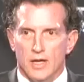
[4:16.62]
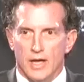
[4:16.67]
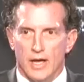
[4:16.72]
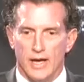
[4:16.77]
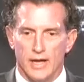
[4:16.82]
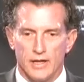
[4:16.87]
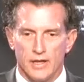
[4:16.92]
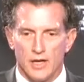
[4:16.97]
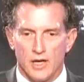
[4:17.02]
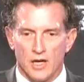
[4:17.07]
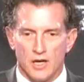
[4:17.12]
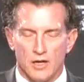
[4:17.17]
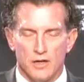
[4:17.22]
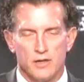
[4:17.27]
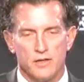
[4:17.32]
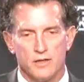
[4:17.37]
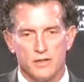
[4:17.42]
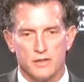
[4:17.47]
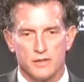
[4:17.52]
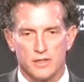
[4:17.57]
and uh,
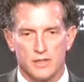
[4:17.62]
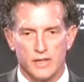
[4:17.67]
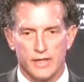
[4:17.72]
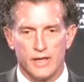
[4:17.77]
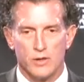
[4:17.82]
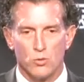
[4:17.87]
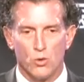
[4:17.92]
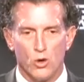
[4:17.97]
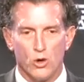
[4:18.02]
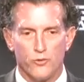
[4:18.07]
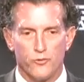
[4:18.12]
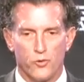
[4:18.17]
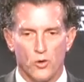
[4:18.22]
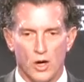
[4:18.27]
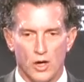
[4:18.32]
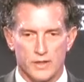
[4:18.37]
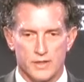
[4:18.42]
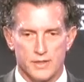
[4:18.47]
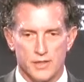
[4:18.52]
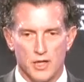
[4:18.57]
Glenn Wolf walks